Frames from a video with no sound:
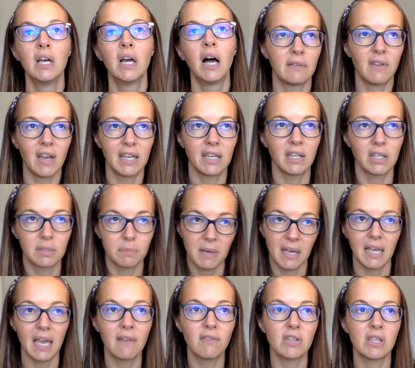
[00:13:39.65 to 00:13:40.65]
Viking's
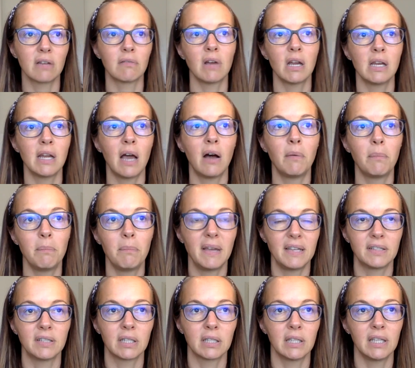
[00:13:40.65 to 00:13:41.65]
paying everything right now,
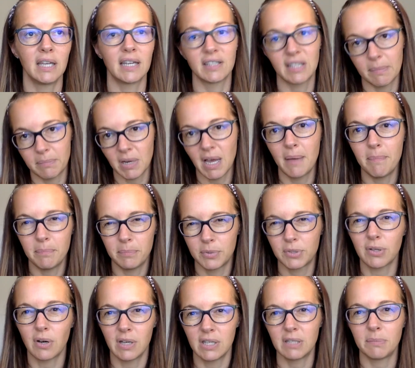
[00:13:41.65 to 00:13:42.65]
basically, except I'm
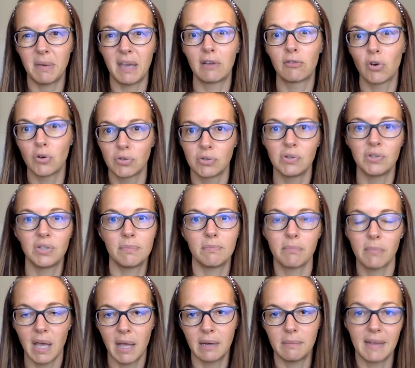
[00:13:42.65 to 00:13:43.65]
starting to pay groceries
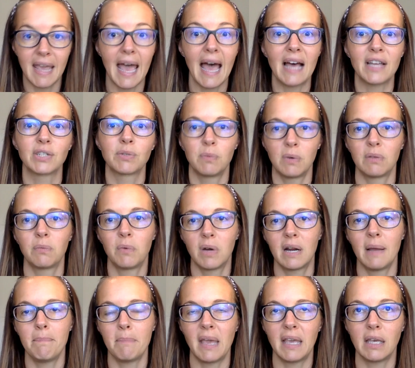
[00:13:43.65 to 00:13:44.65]
and gas with what
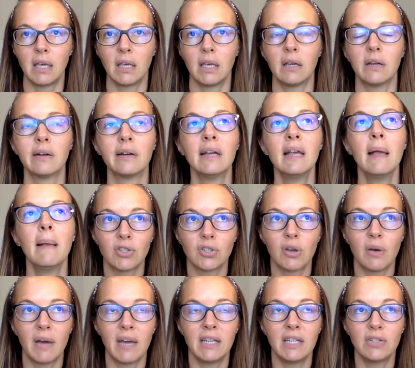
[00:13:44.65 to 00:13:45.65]
I'm making here. So
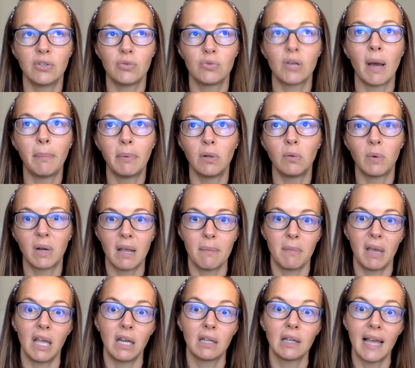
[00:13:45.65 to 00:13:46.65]
I need to double what I
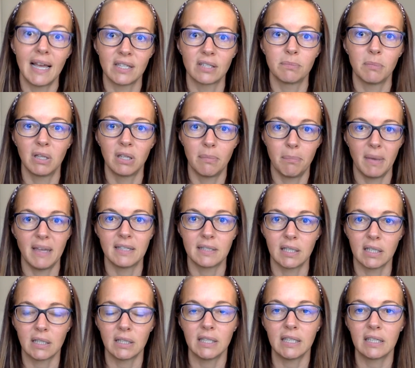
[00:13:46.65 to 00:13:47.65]
made last month,
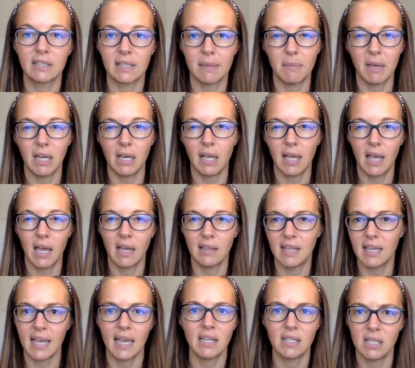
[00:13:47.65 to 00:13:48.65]
basically, because I made, I
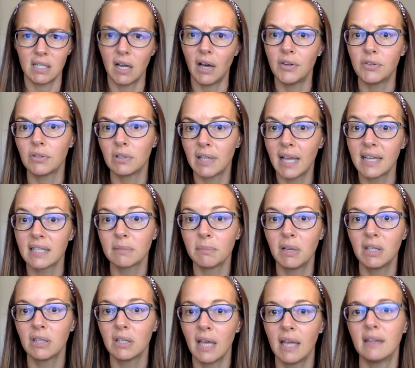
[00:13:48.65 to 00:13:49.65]
think, 1,800 last
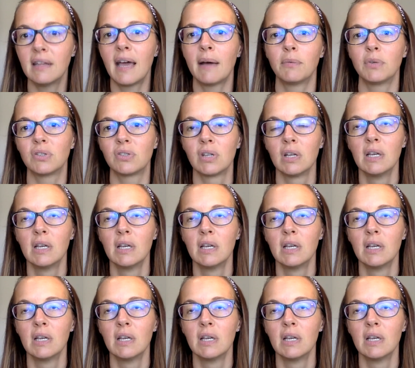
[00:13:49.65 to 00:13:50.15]
month, and that was